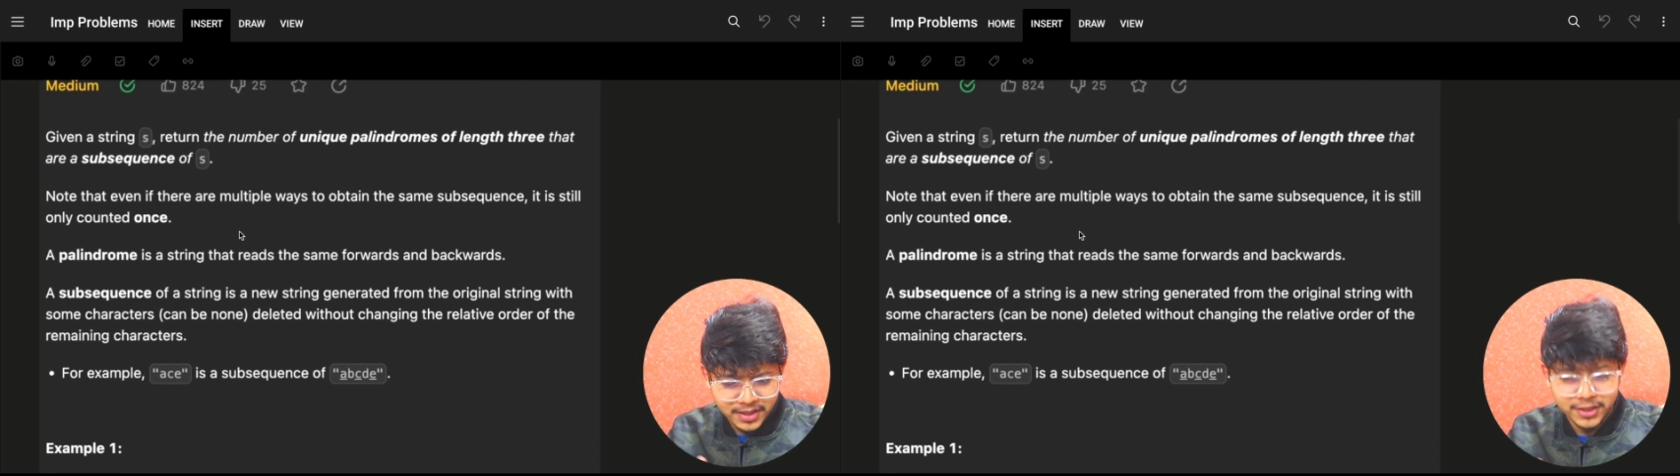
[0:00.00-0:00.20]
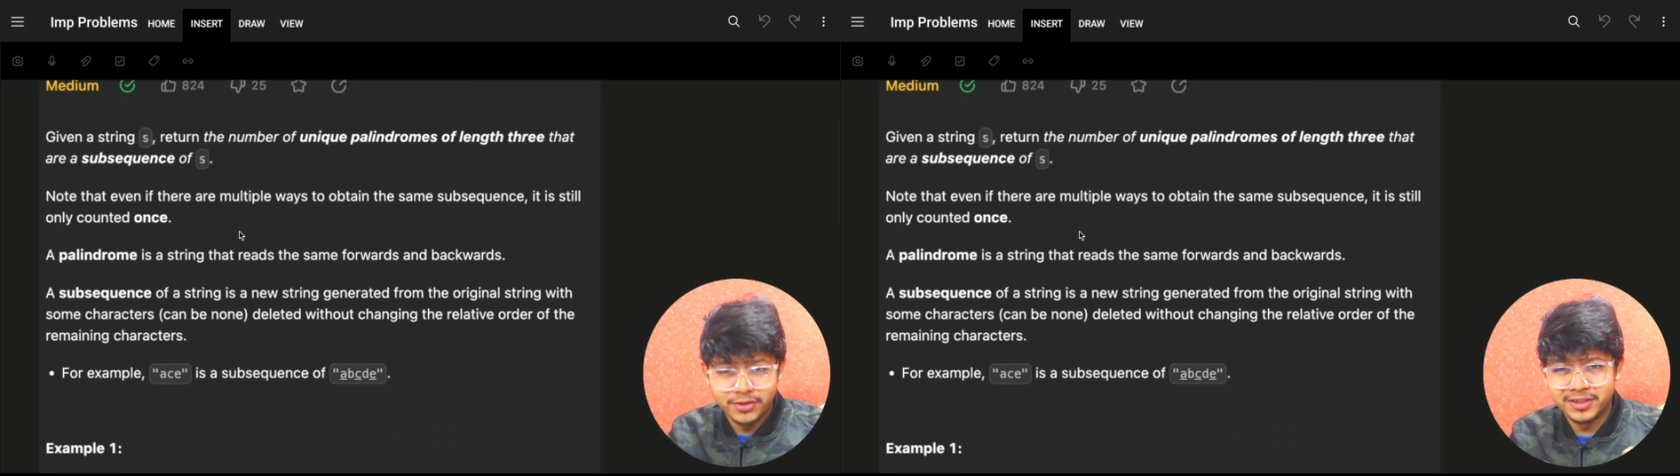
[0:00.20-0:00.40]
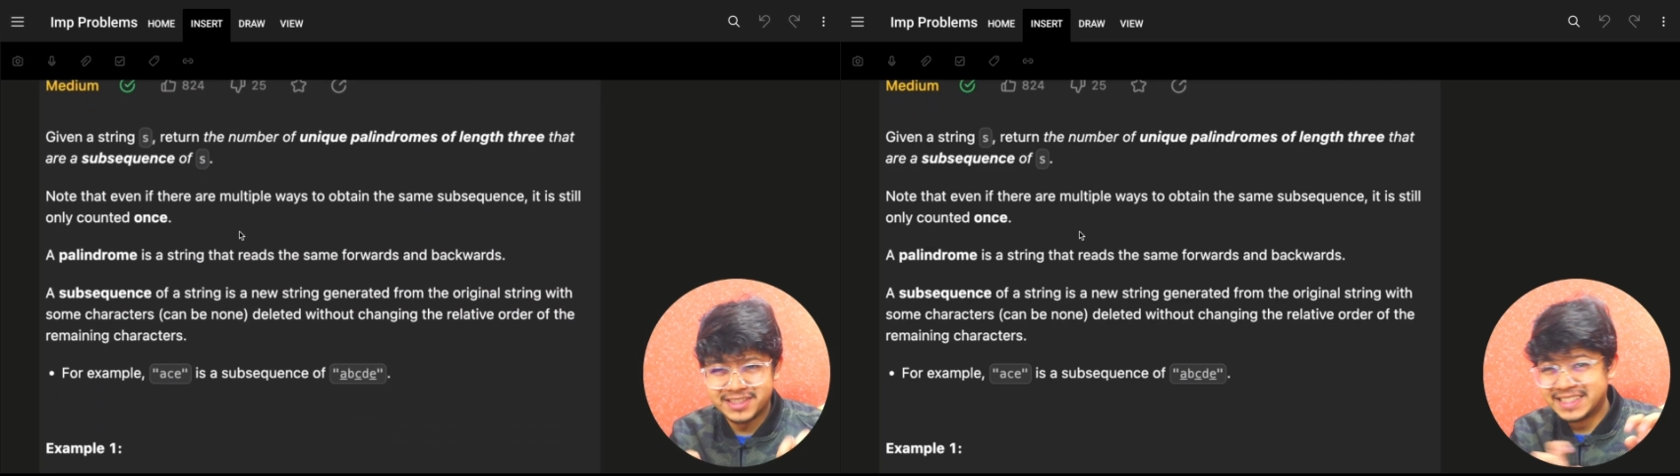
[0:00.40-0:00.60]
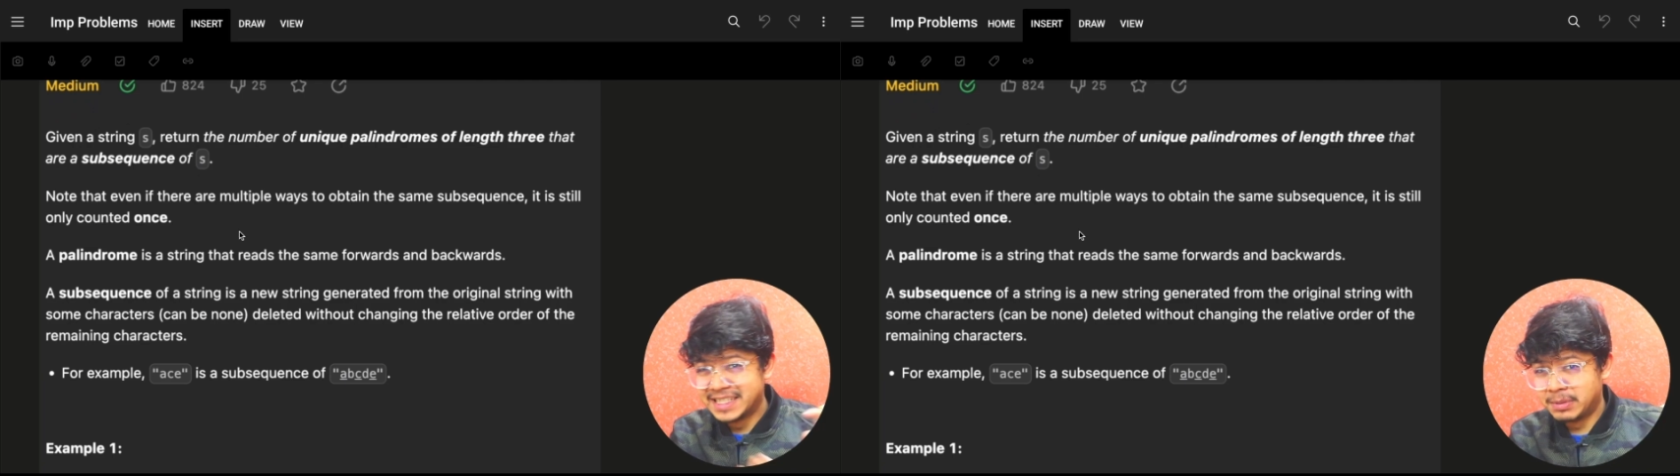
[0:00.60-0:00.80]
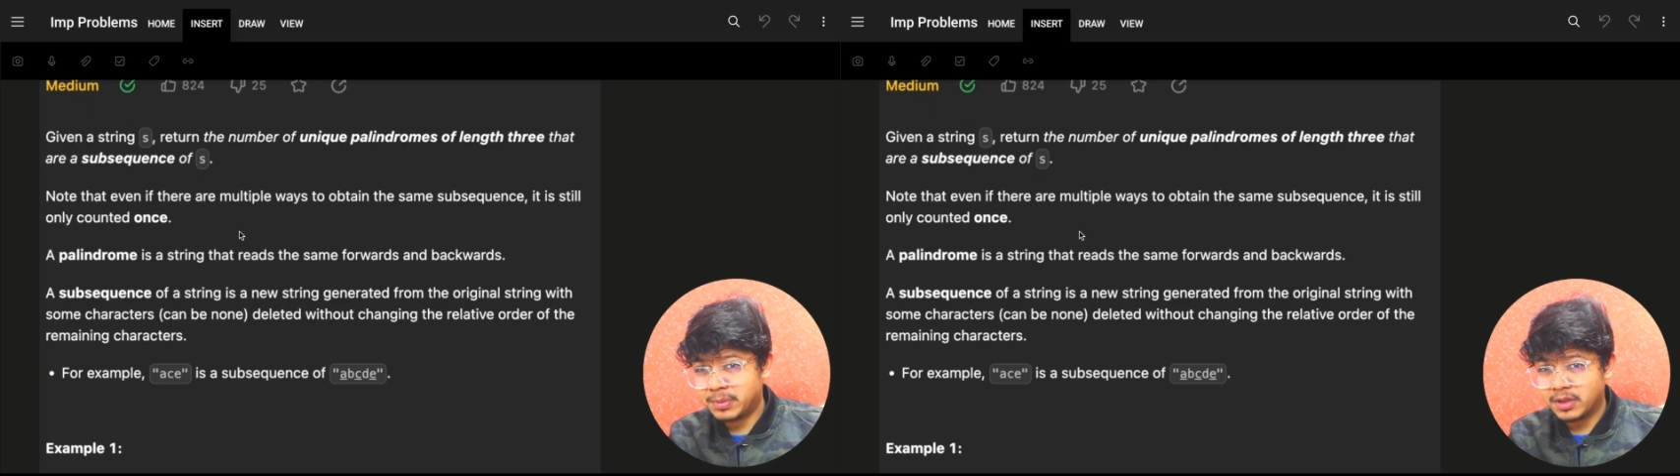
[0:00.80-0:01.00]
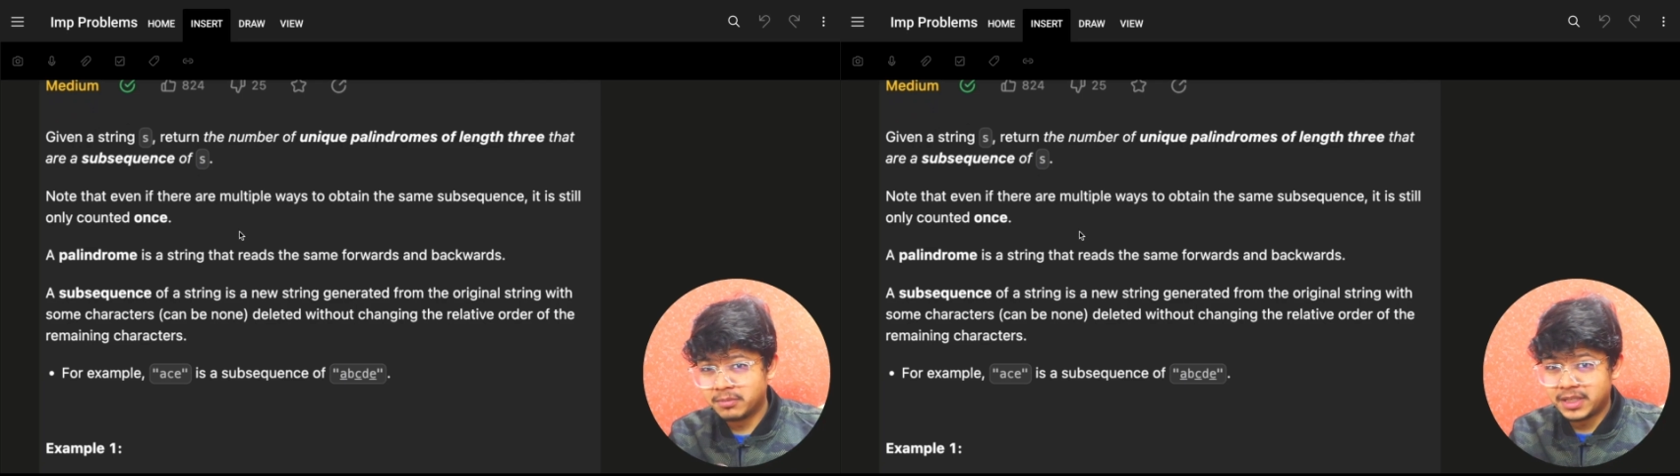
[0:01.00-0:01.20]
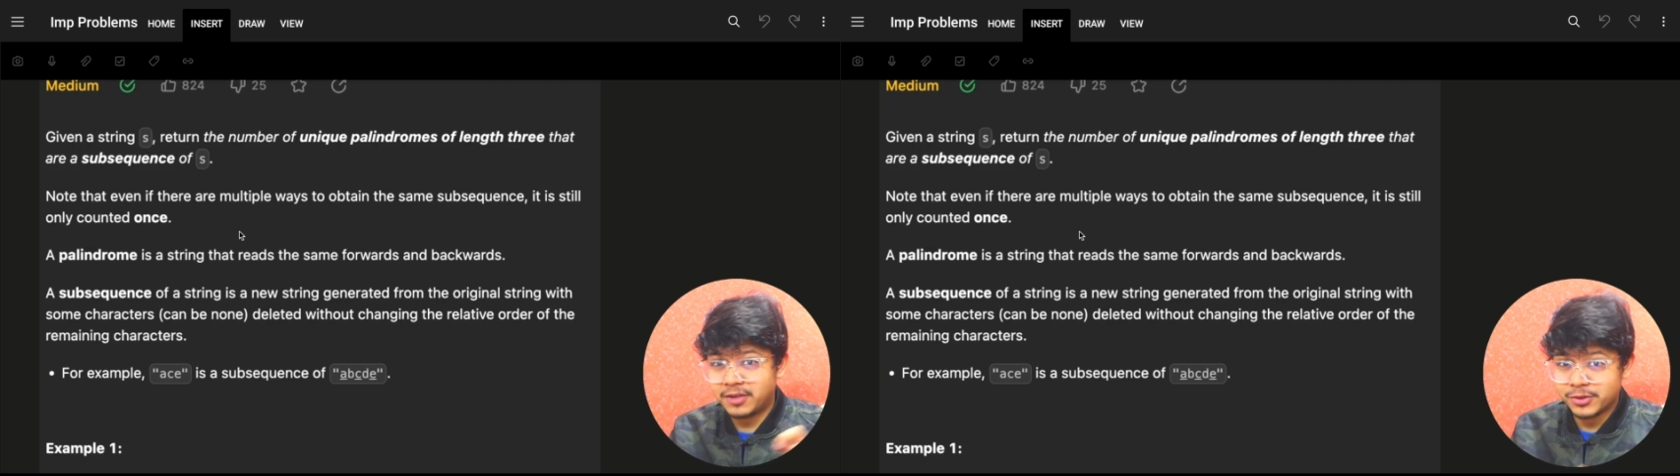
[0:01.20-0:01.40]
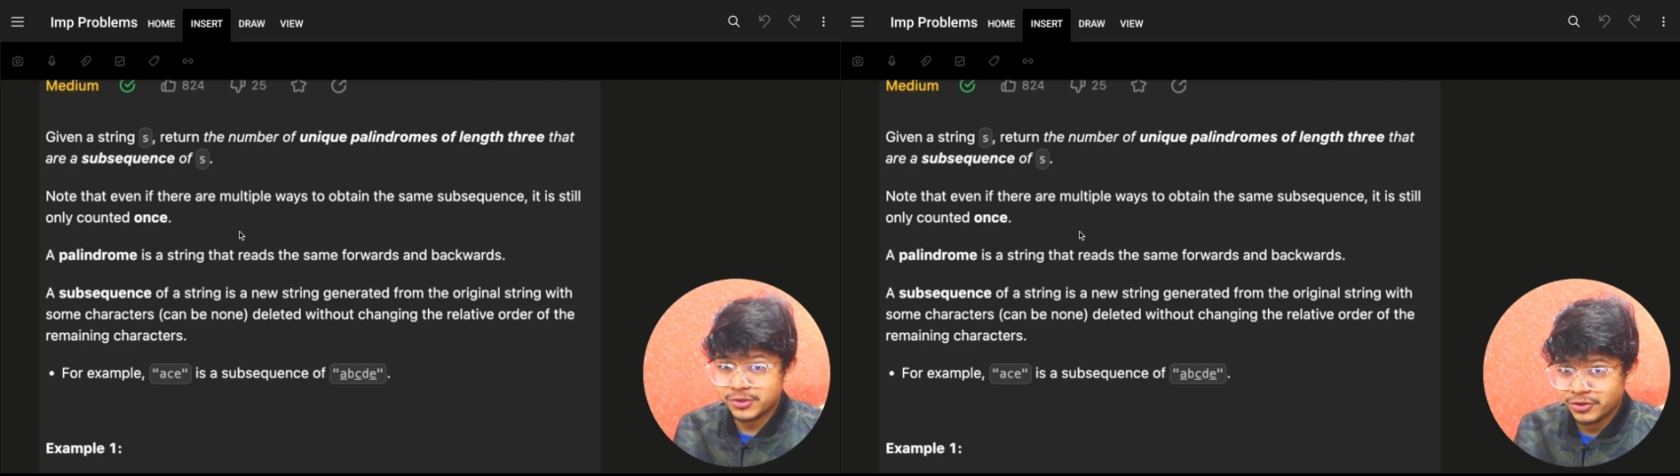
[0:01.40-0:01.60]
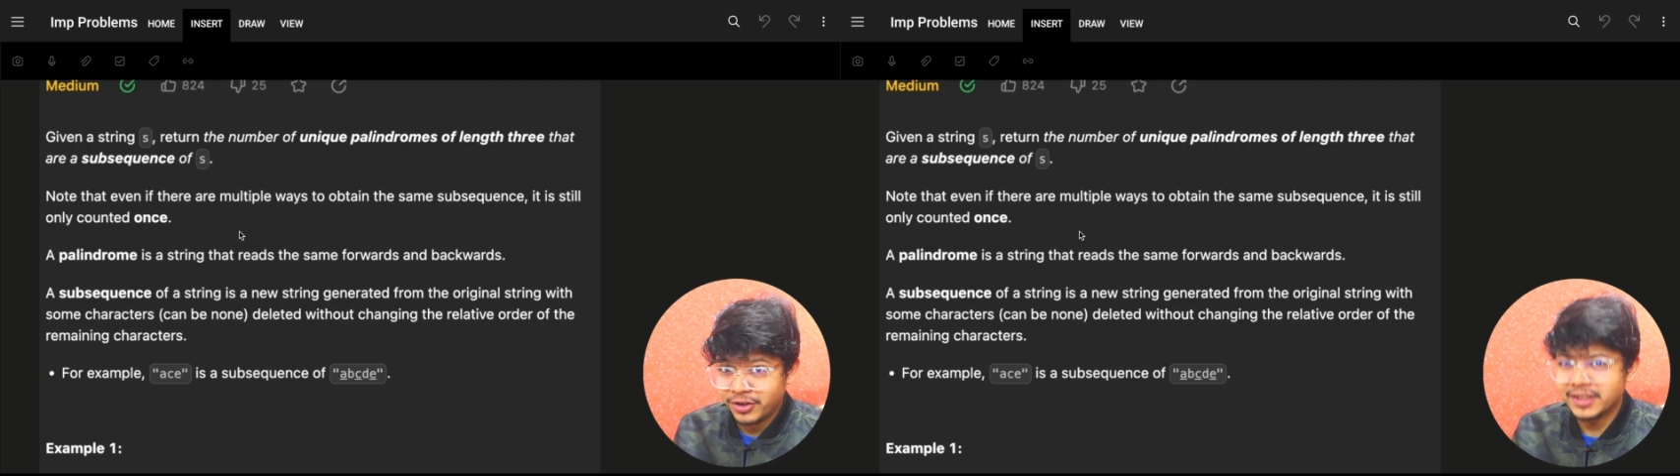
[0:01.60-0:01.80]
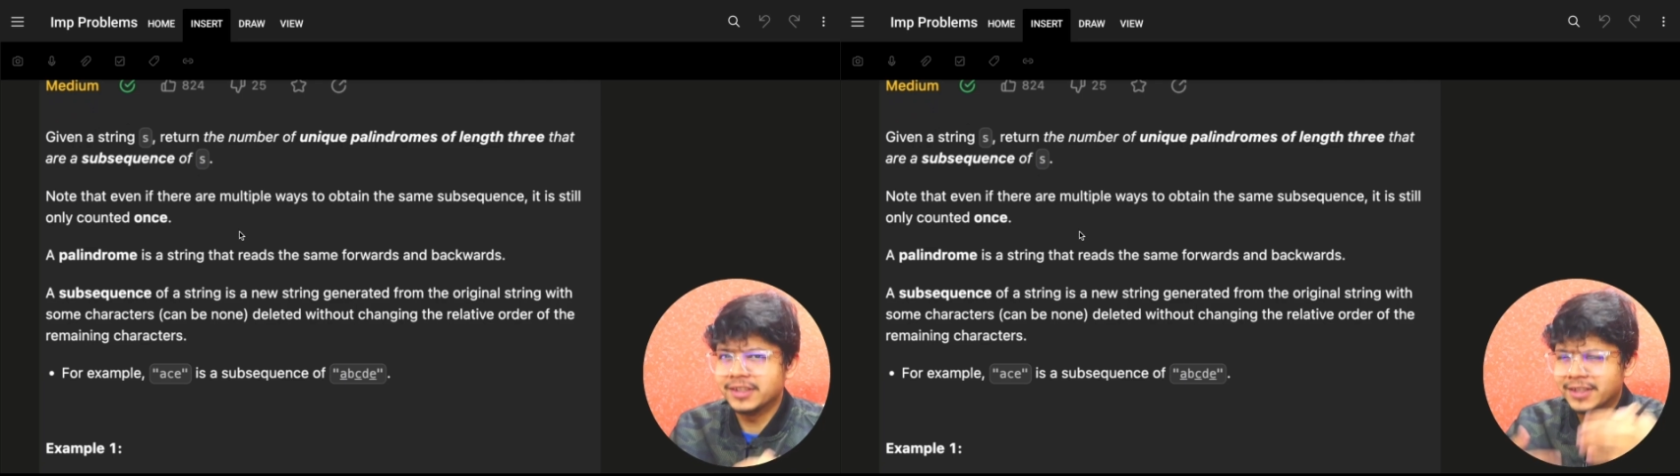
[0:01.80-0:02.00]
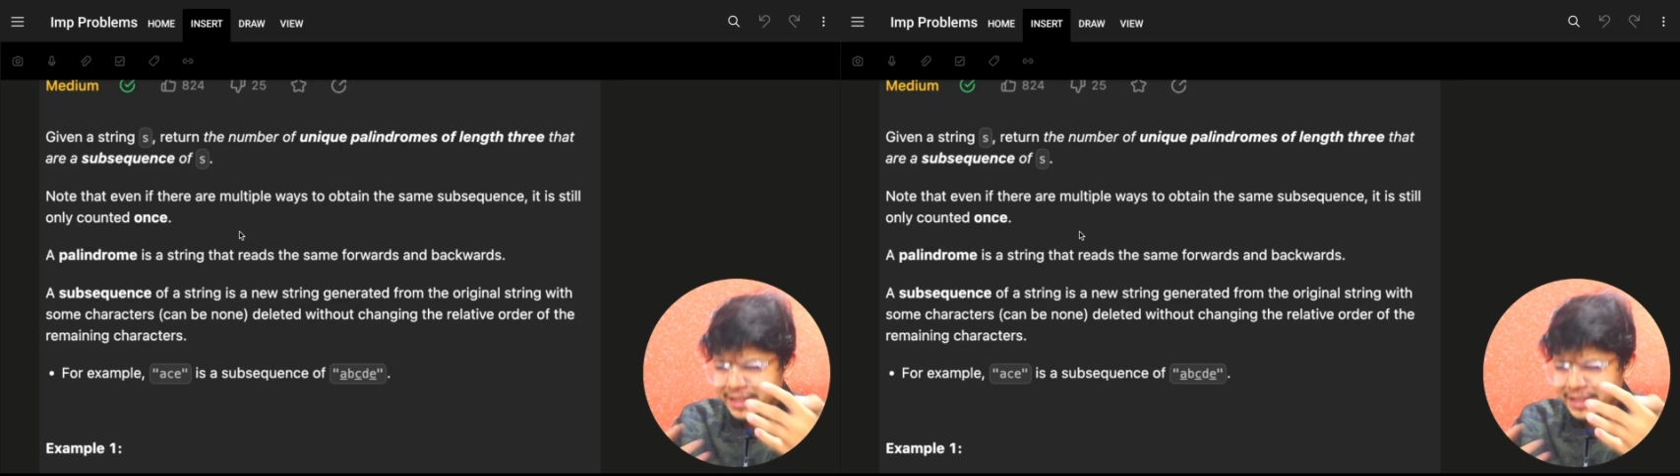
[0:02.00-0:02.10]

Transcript: I thought it's a DP problem, but it was not.